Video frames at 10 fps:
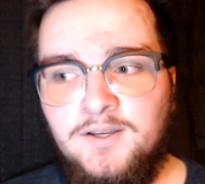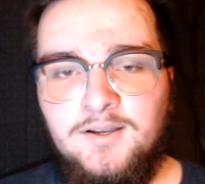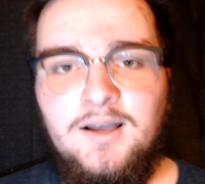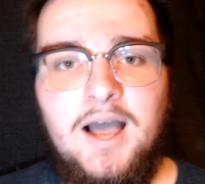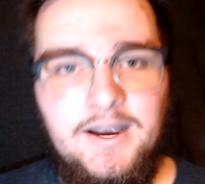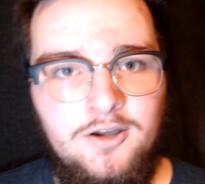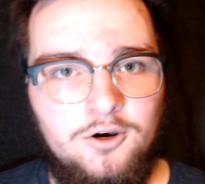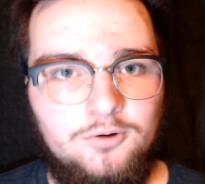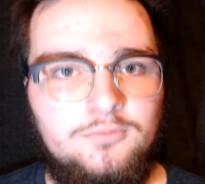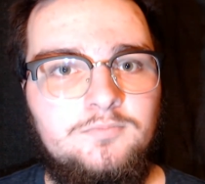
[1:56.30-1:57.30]
I
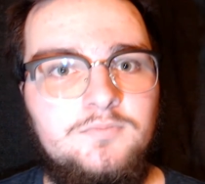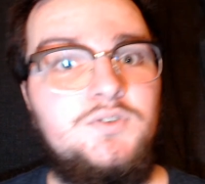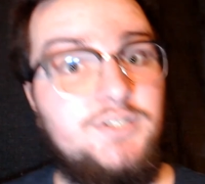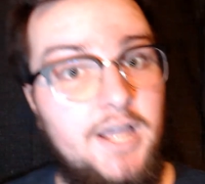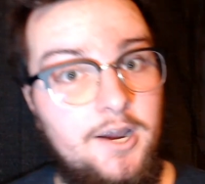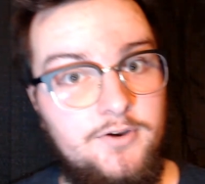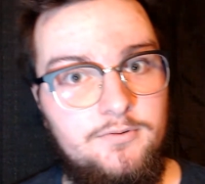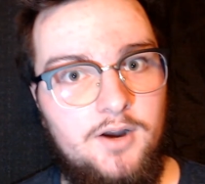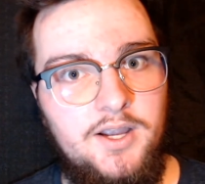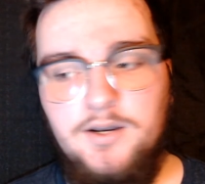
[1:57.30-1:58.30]
know. Scary,
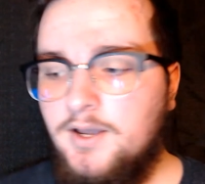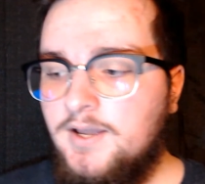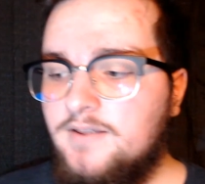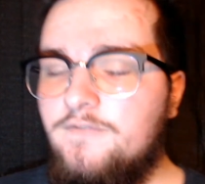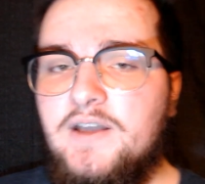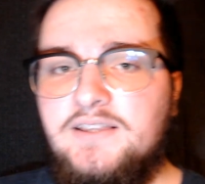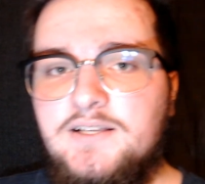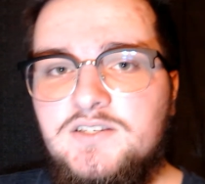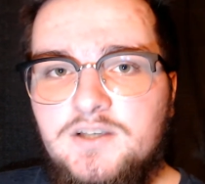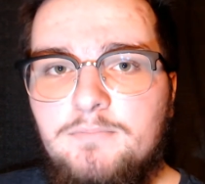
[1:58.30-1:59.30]
right? The fact that
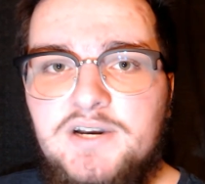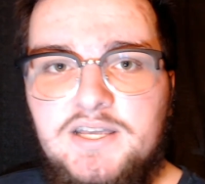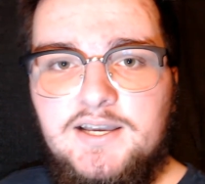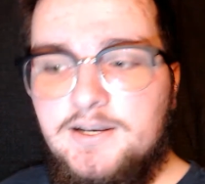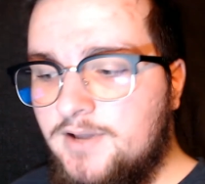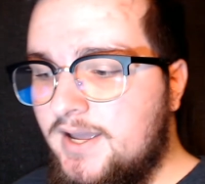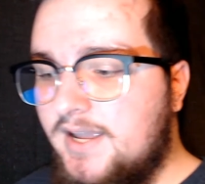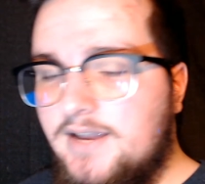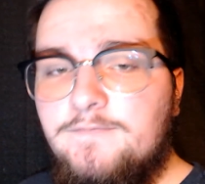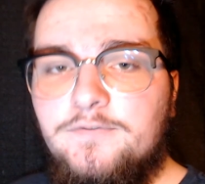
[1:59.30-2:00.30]
somebody can
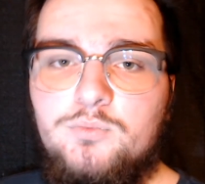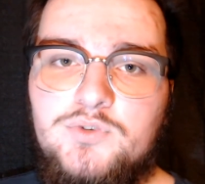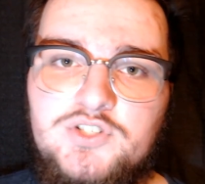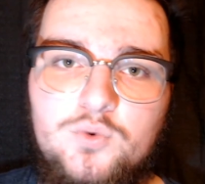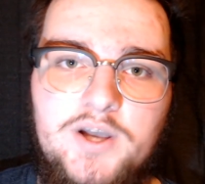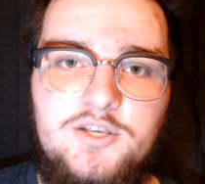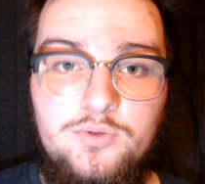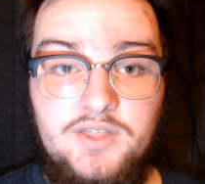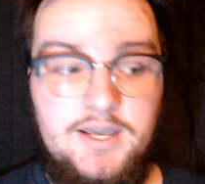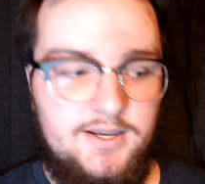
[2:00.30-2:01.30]
influence the way you
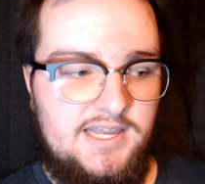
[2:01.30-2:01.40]
think,